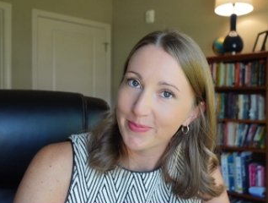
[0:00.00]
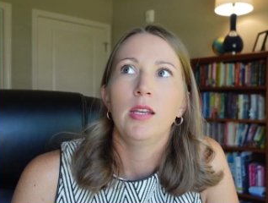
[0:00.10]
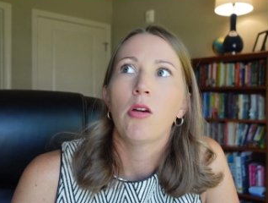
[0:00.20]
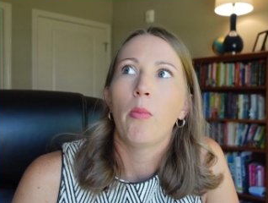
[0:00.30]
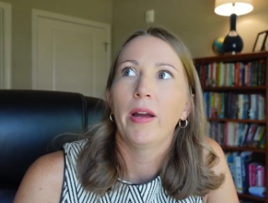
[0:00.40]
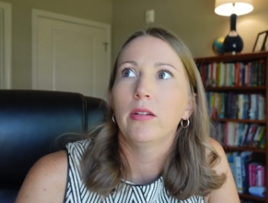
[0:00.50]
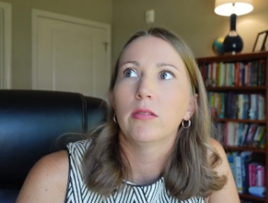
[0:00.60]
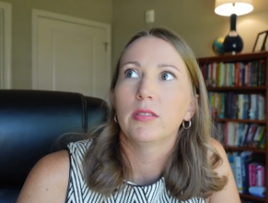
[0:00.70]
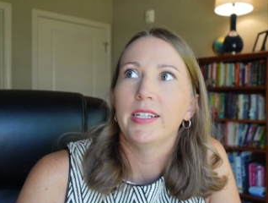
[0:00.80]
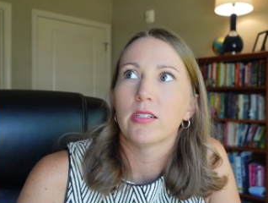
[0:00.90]
You know,
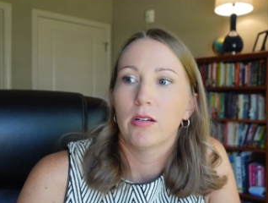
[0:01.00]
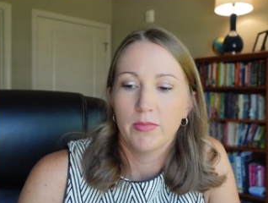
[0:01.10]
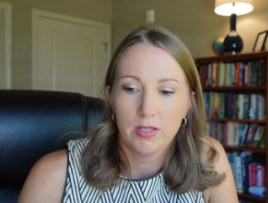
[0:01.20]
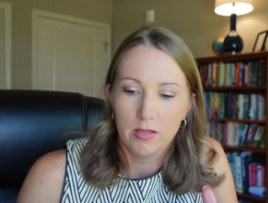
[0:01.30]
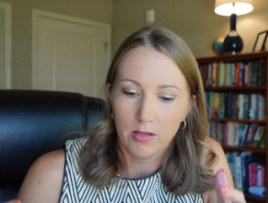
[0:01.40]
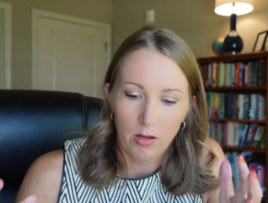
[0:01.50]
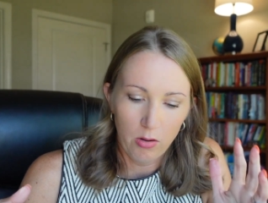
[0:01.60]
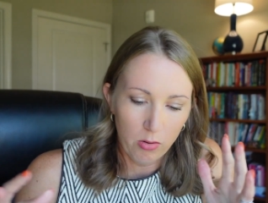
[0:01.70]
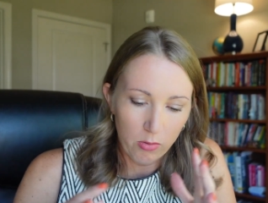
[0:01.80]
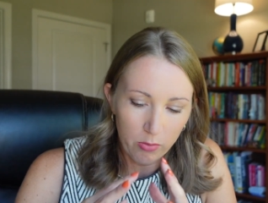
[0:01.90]
Michael Clay Thompson, the
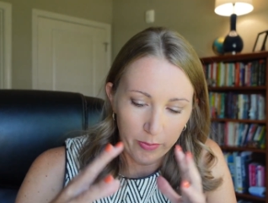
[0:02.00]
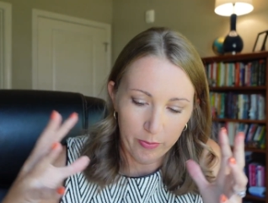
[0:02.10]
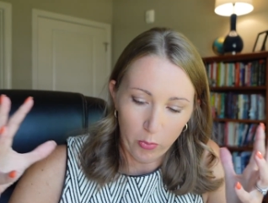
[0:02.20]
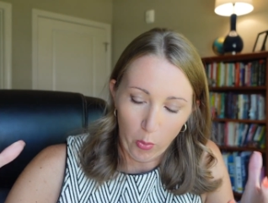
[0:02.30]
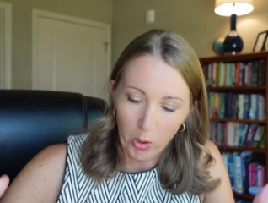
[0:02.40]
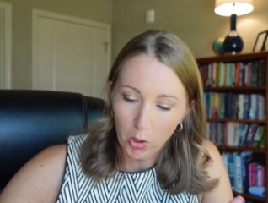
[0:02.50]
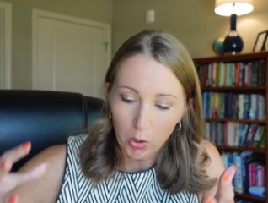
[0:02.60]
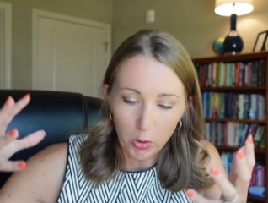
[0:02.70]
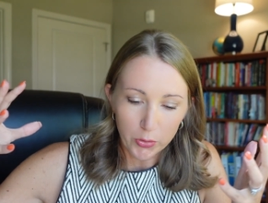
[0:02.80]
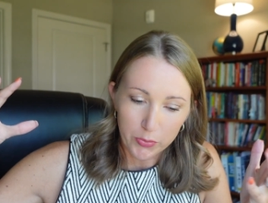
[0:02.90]
whole
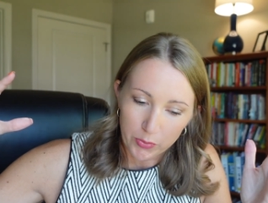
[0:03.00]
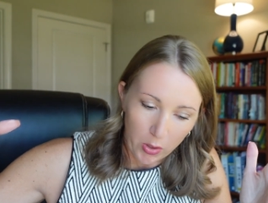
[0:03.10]
world,